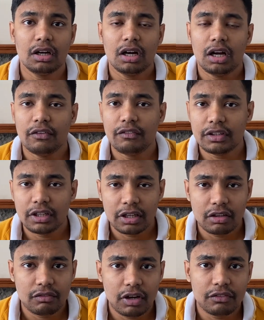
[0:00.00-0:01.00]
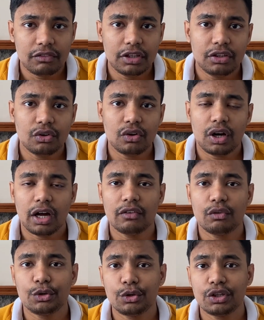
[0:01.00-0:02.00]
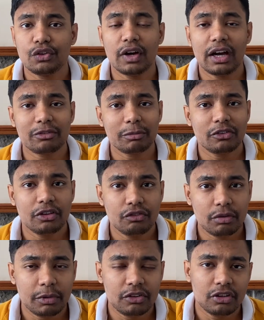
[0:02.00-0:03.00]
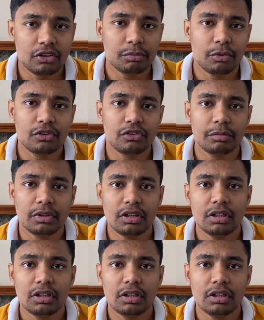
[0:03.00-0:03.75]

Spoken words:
everything in one video. I want to give as much information as possible